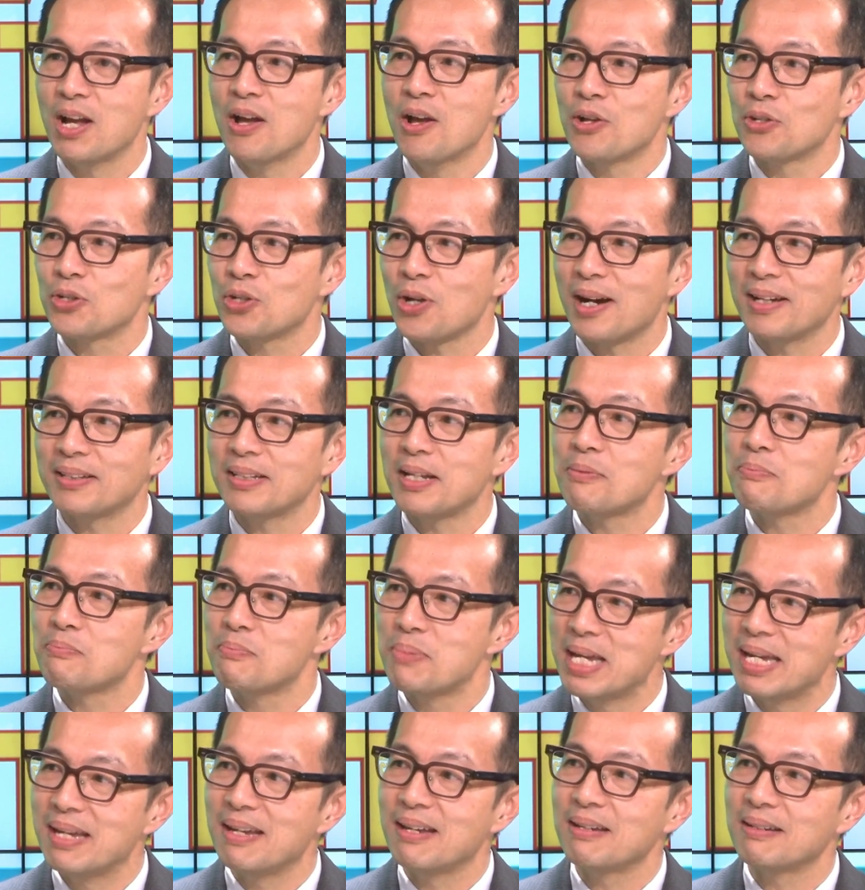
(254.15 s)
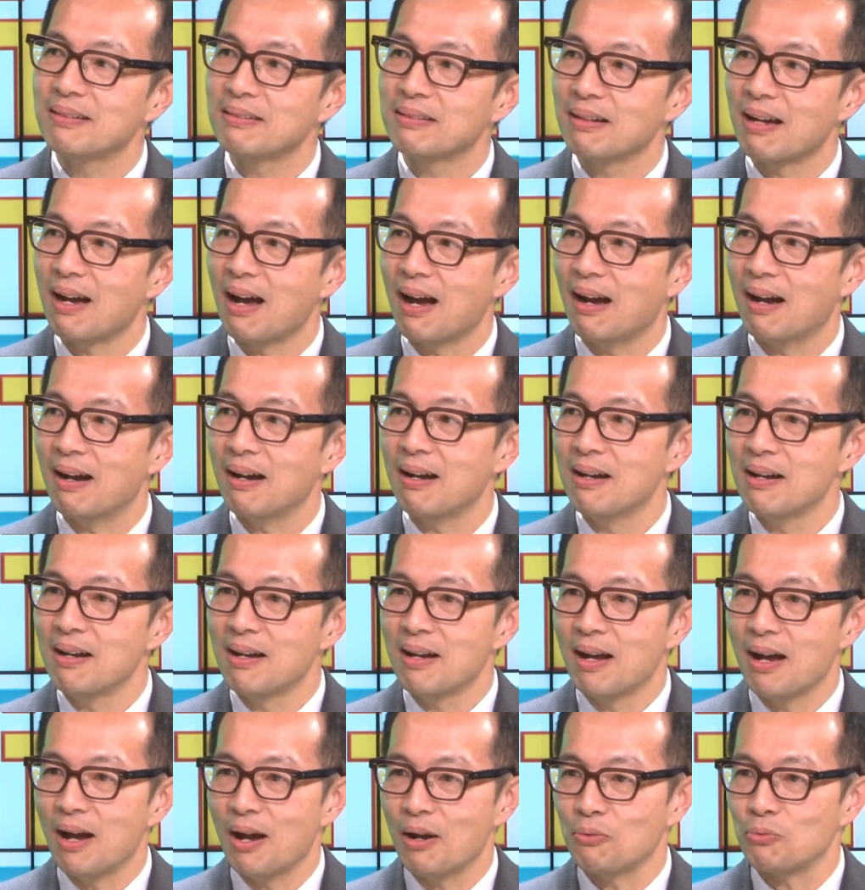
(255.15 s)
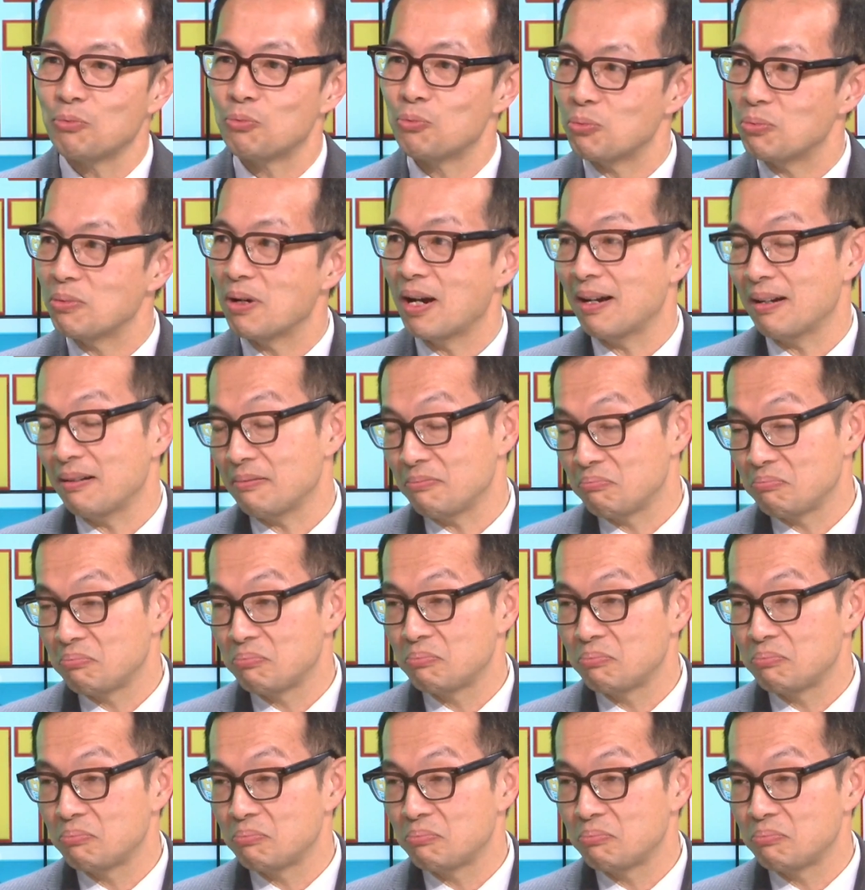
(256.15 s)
So I think being uh, uh, uh,